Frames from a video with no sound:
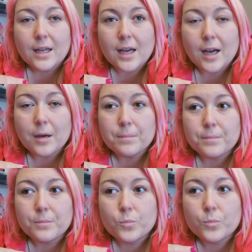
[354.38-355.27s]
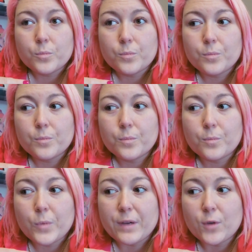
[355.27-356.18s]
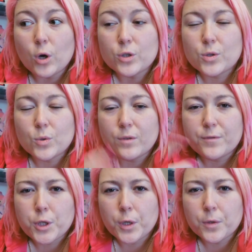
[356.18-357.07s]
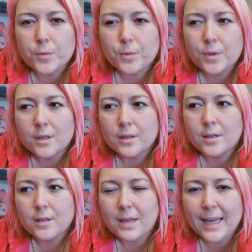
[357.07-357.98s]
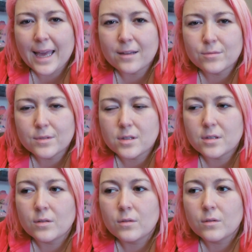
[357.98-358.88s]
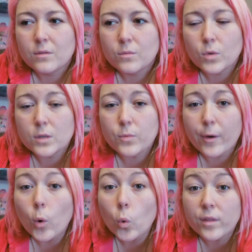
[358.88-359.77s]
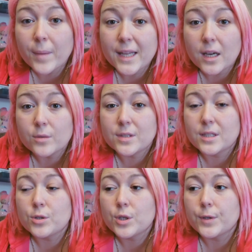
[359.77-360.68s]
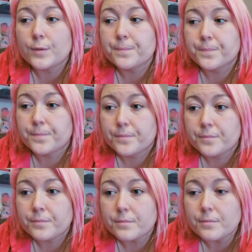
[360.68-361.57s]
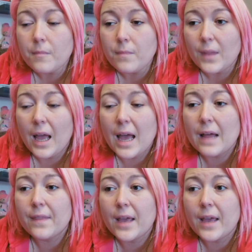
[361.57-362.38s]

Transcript: Um, we've got sort of two accounts one where all the money goes into and